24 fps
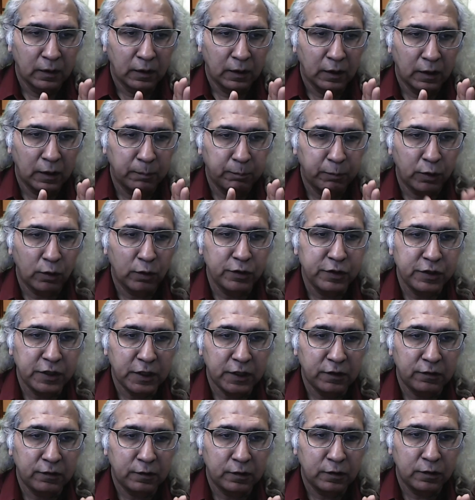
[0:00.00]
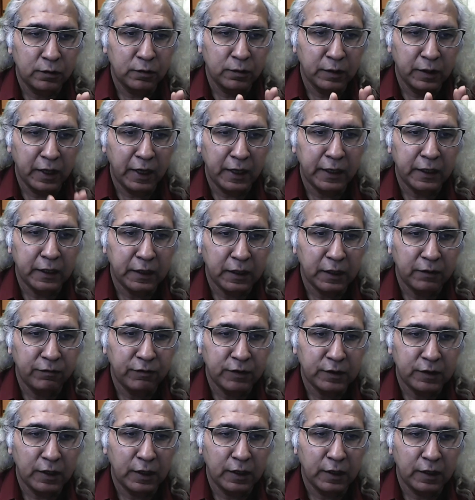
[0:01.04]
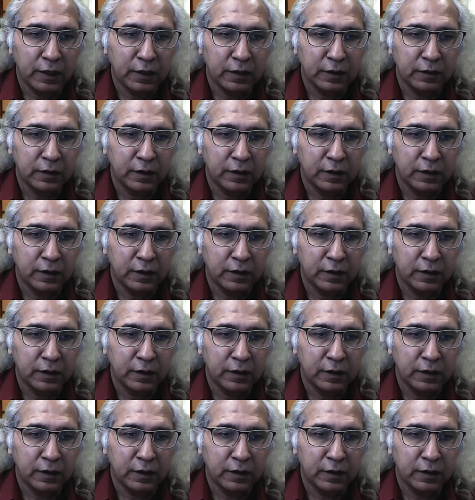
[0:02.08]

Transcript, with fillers: Approaches to narrative study